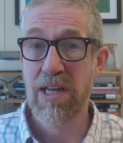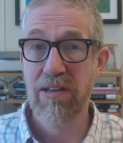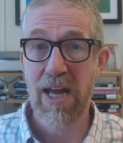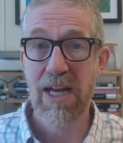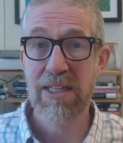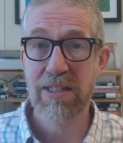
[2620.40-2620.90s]

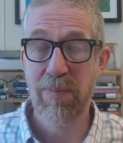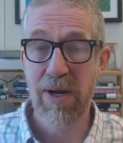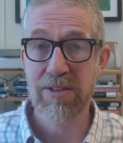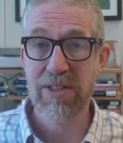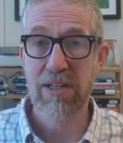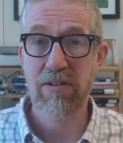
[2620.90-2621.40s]
These
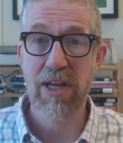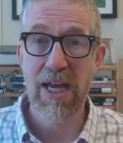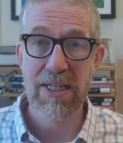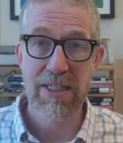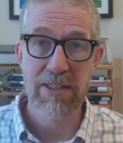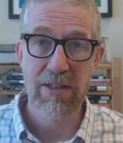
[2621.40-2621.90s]

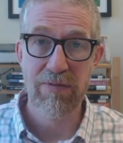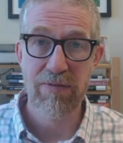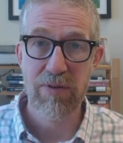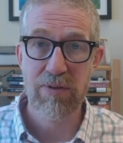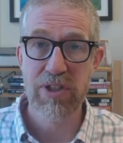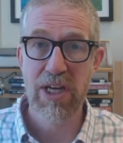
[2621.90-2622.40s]
antibiotics get
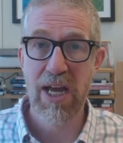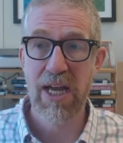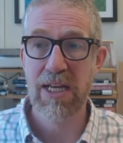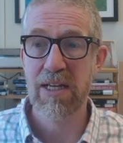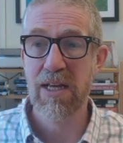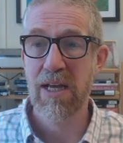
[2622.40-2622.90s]
into the food
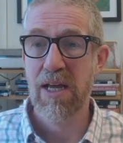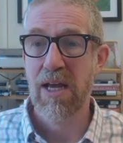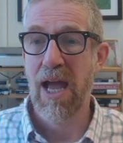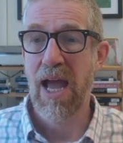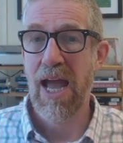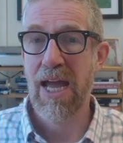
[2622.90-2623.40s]
chain,
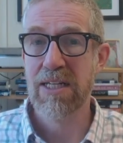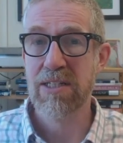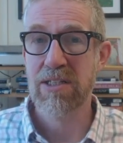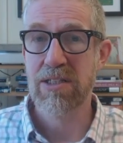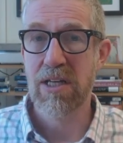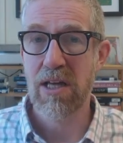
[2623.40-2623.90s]

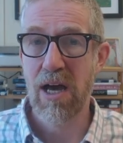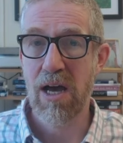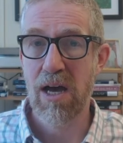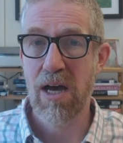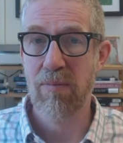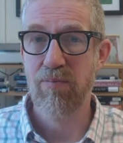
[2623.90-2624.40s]
and
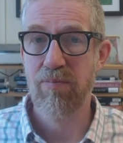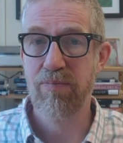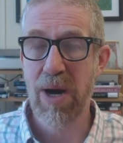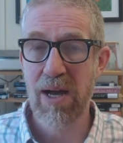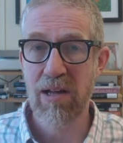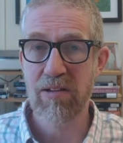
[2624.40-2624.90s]
uh,
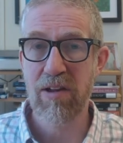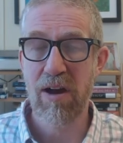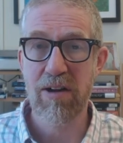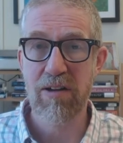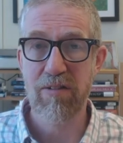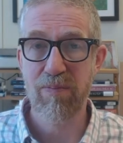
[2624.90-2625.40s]

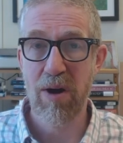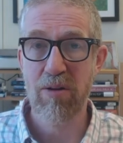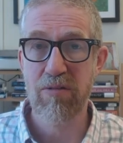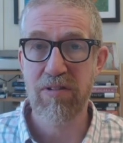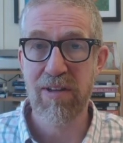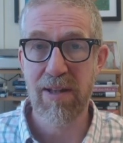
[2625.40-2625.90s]
bugs are
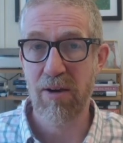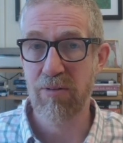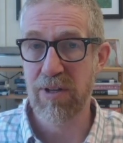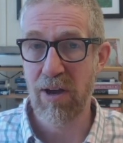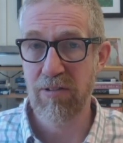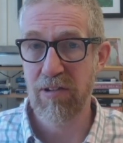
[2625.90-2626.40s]
exposed to
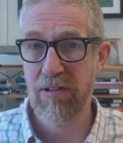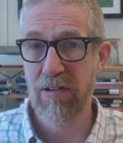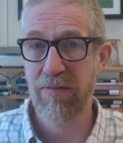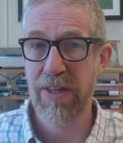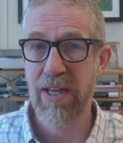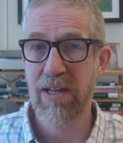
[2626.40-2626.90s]
low
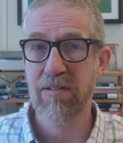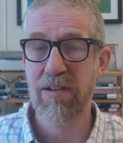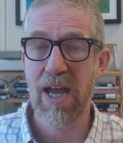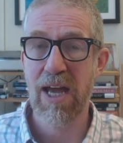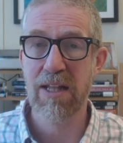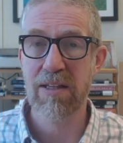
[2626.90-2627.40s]
doses of
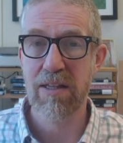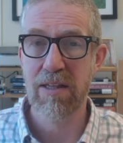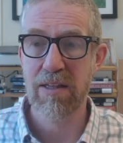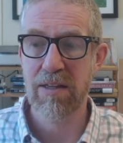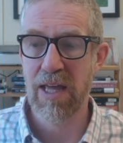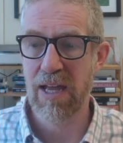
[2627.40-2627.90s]
these,
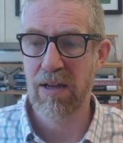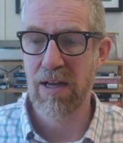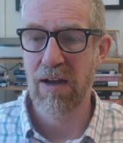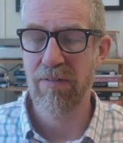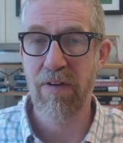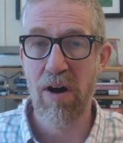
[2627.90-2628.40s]
and
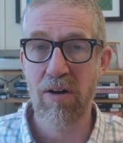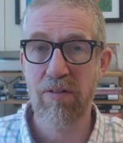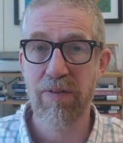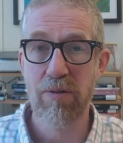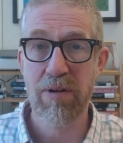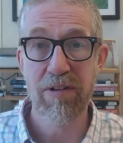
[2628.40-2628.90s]
they
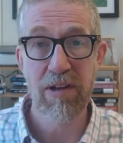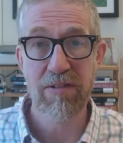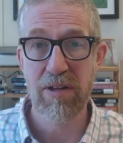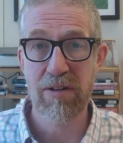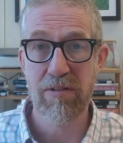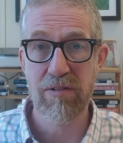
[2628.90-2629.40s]
evolve a
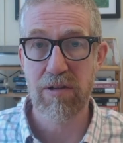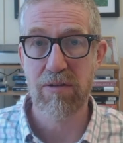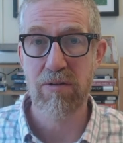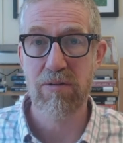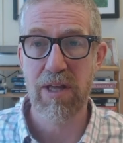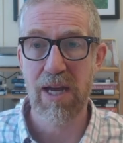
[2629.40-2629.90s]
resistance
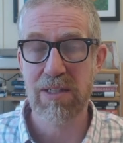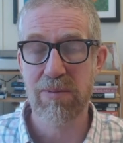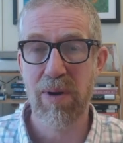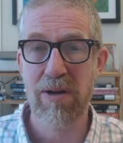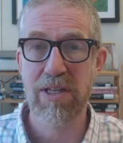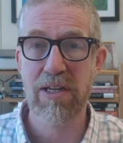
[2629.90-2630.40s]
to the
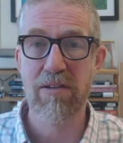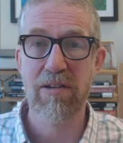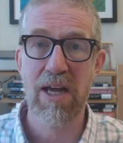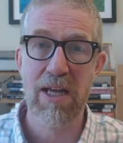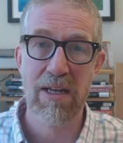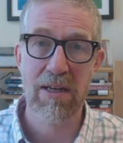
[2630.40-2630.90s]

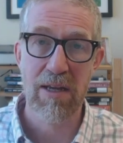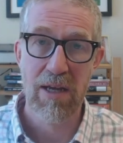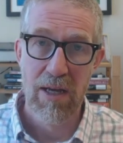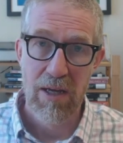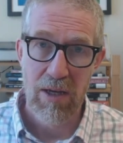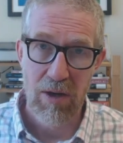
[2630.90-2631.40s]
antibiotics
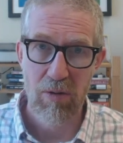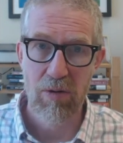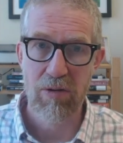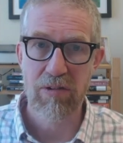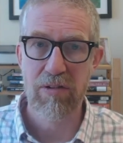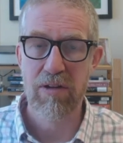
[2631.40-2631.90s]
and
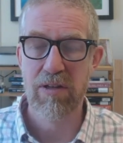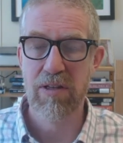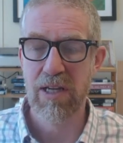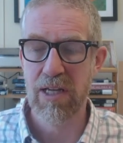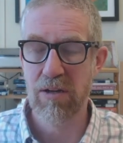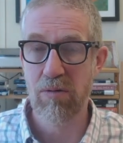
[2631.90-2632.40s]
cause
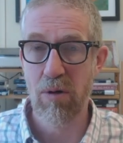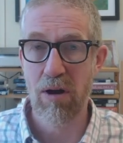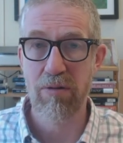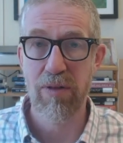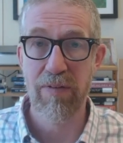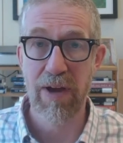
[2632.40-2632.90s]
the
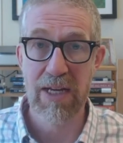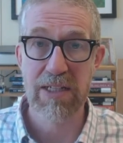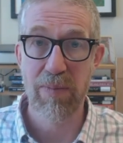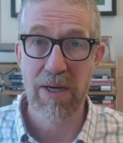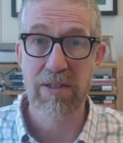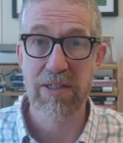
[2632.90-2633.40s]
growth of
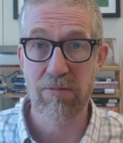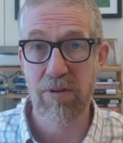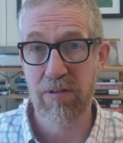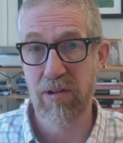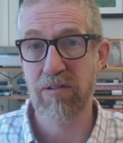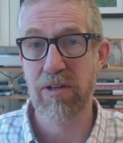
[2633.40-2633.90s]

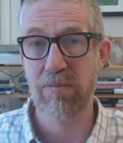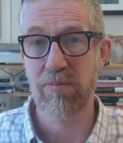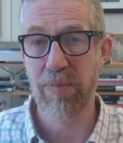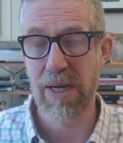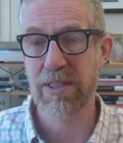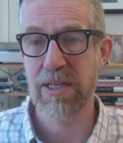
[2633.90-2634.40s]

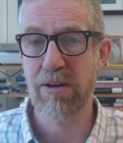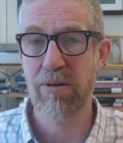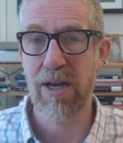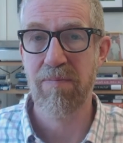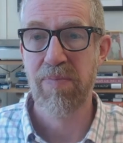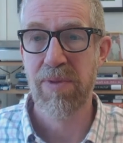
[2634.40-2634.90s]
antibiotic-resistant
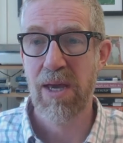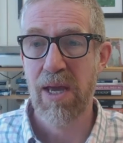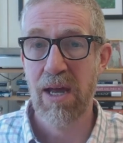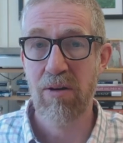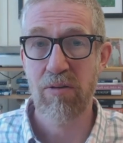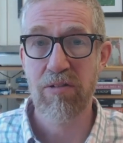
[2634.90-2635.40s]
bacteria.
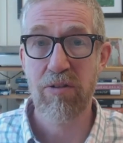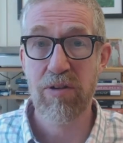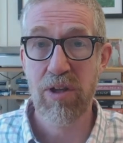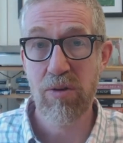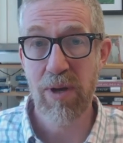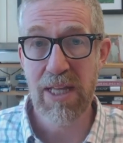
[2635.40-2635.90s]
And
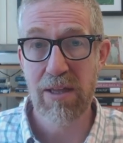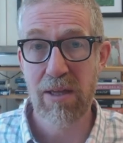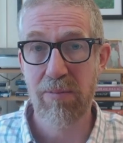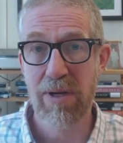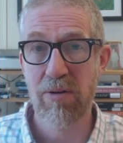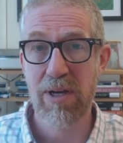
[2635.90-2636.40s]
also, you
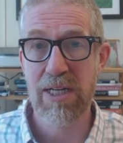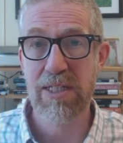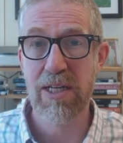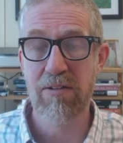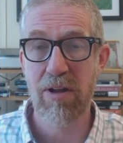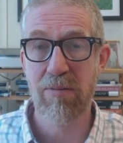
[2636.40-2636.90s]
eat them.
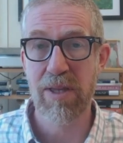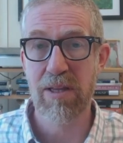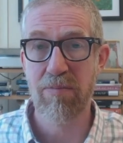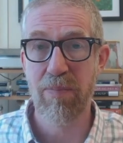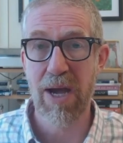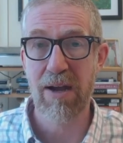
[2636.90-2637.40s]
You're eating
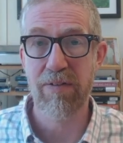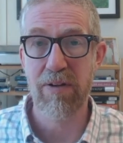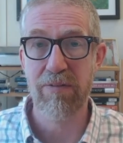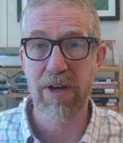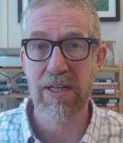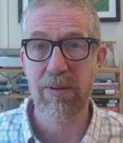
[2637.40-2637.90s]
something that's
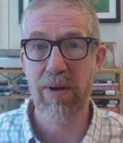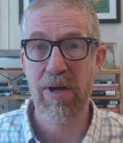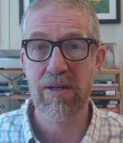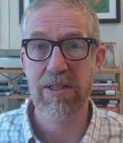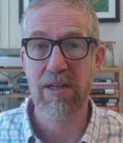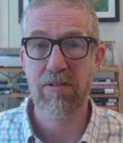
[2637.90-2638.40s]
packed full of
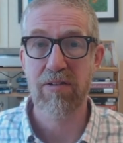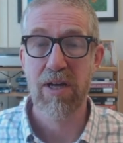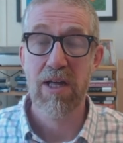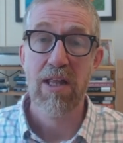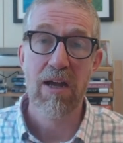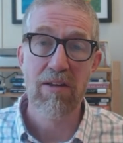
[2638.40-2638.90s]
antibiotics.